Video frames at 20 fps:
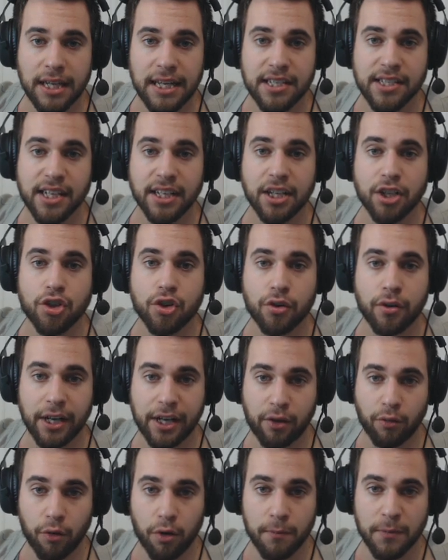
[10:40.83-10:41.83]
He's going to
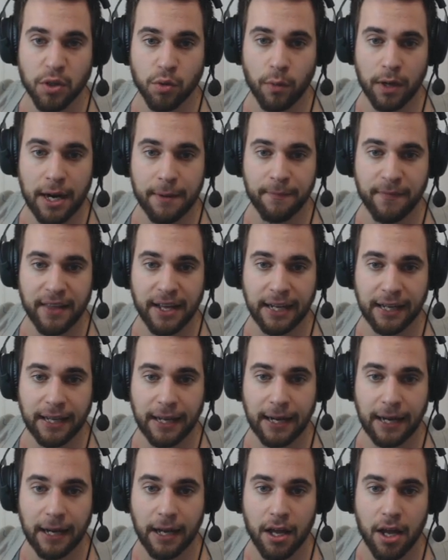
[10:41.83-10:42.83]
Trick Room is what I'm
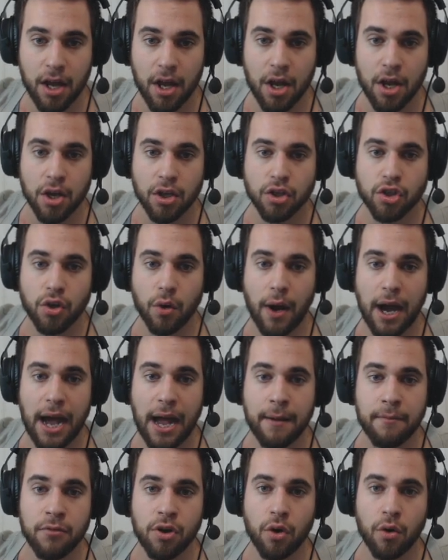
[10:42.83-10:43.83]
thinking. So
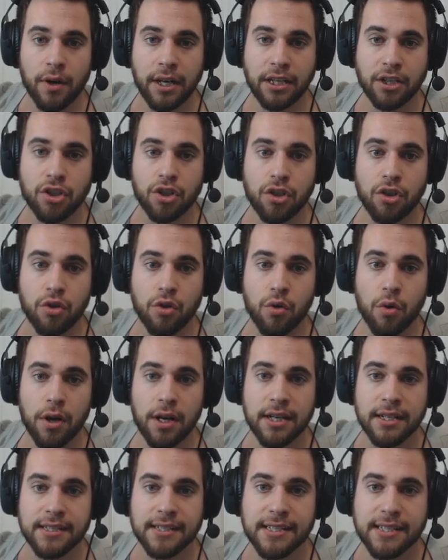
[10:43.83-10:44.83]
I'm going
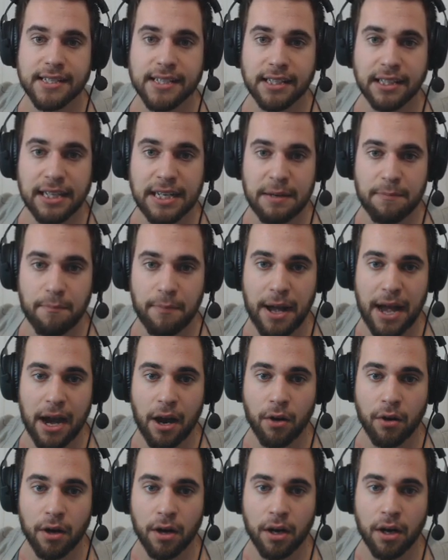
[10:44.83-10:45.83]
to Sleep
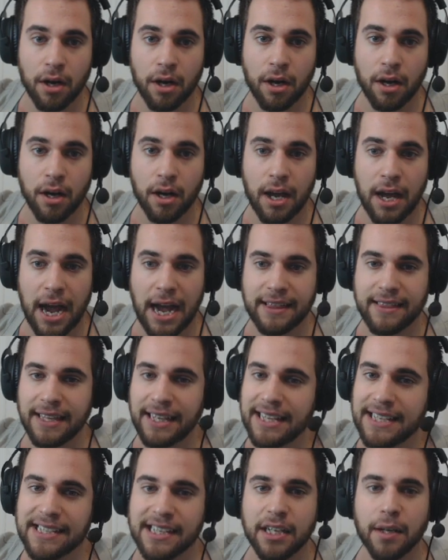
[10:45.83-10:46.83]
Powder. I
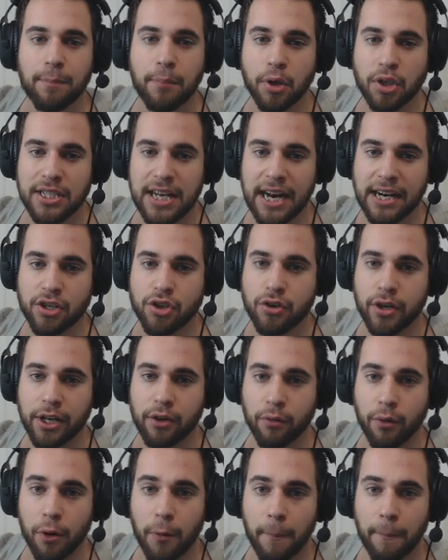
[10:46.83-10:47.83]
think he's going to Protect
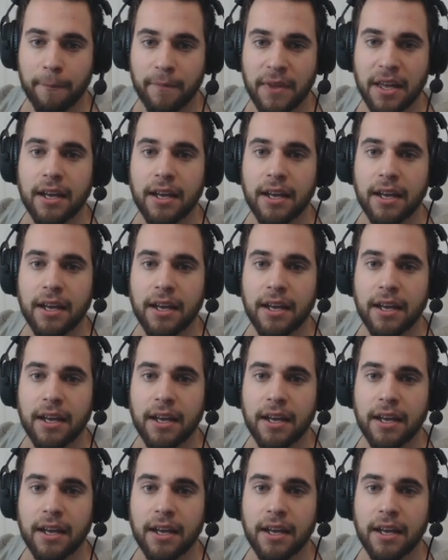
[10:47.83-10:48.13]
Trick Room.